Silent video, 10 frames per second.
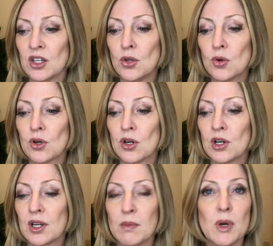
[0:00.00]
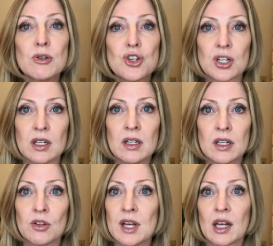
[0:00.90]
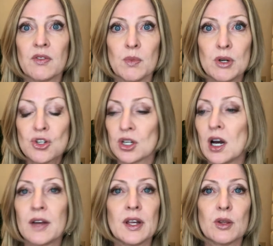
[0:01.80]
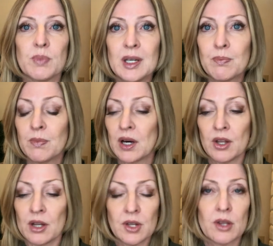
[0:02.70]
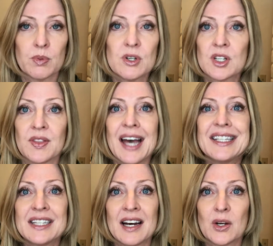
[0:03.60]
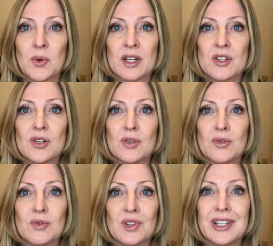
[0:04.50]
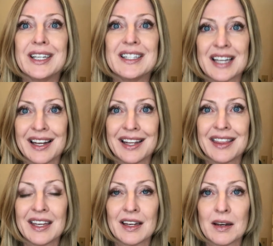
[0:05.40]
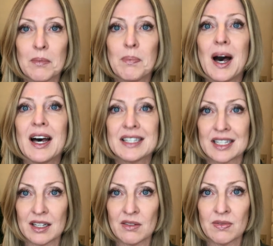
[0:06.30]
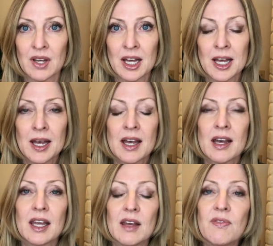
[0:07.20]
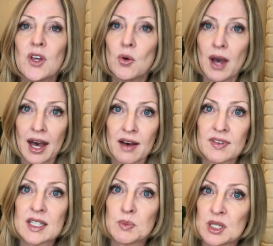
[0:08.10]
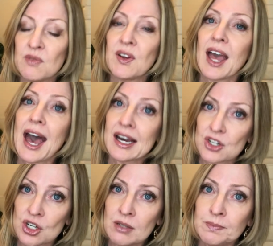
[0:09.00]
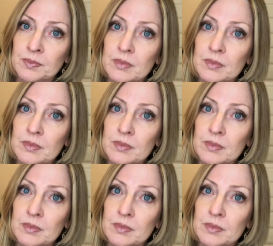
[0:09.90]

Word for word: your emotion, your negative emotion on the other people on the other person, that's not going to lead to anything positive. If you have a specific action